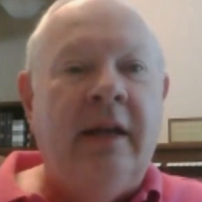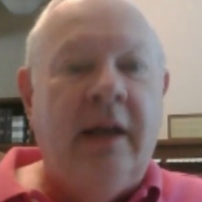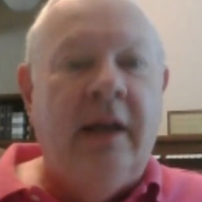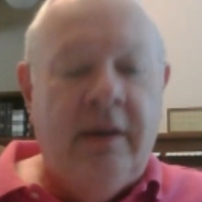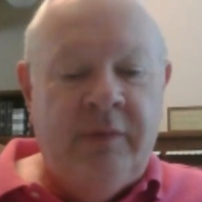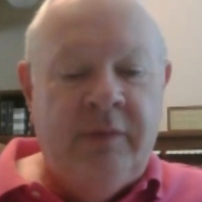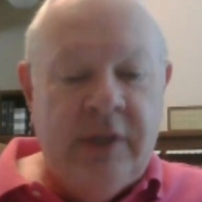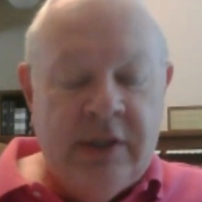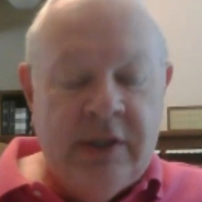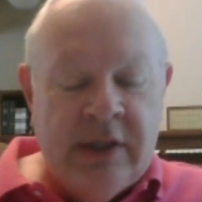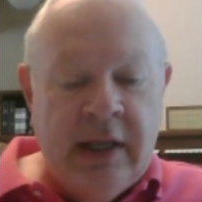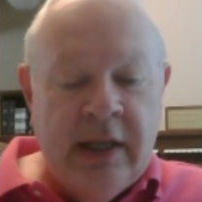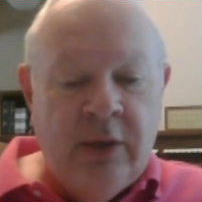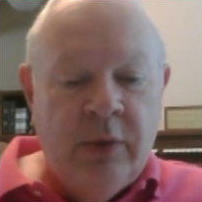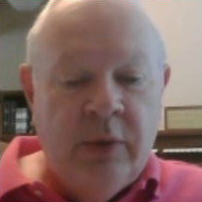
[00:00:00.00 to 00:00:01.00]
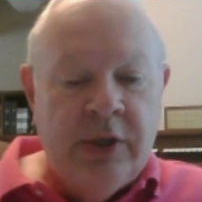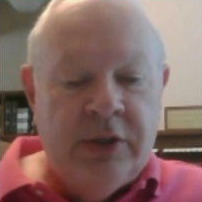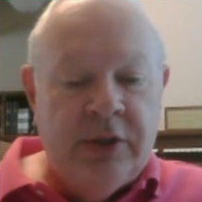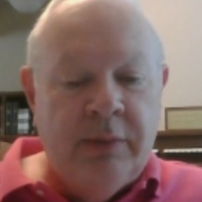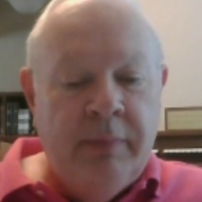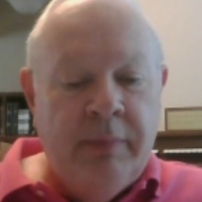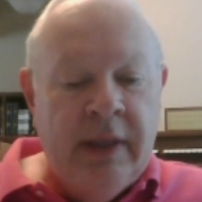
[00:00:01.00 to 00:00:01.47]
of distinguished
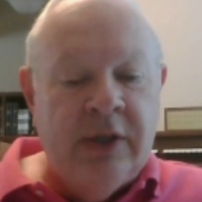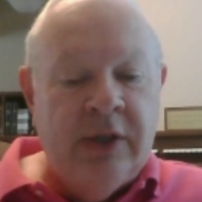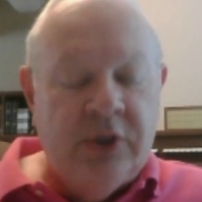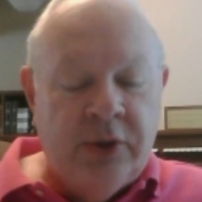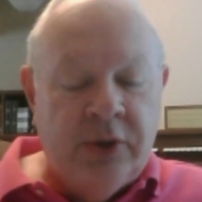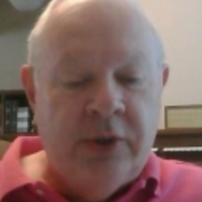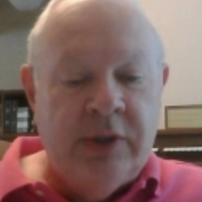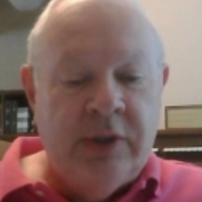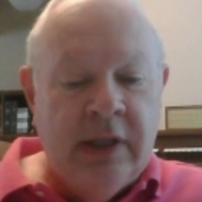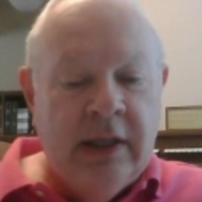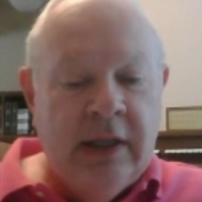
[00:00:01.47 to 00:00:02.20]
ministers,